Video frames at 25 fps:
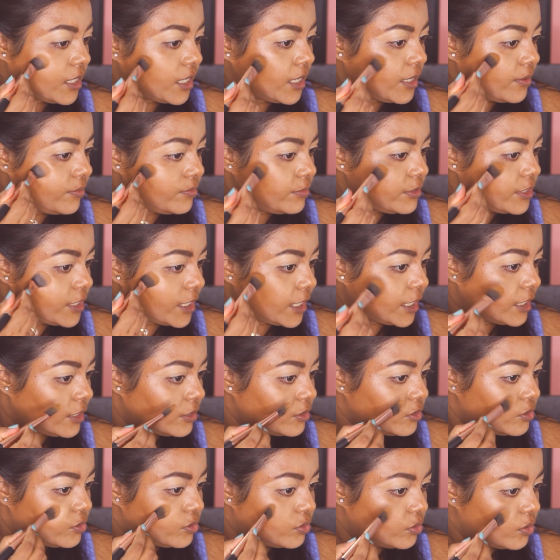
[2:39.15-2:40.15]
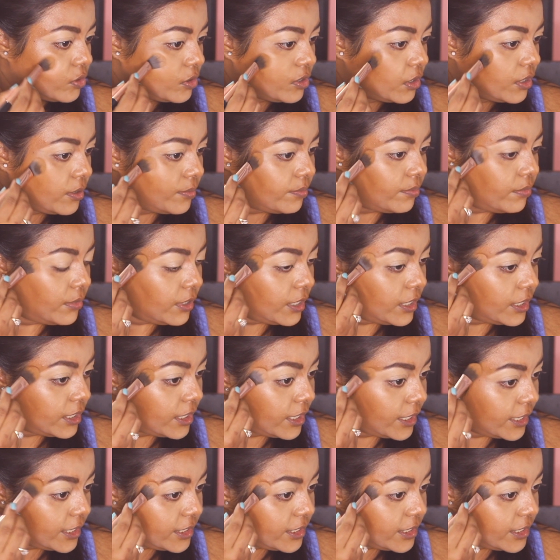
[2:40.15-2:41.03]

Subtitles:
I'm trying to blend the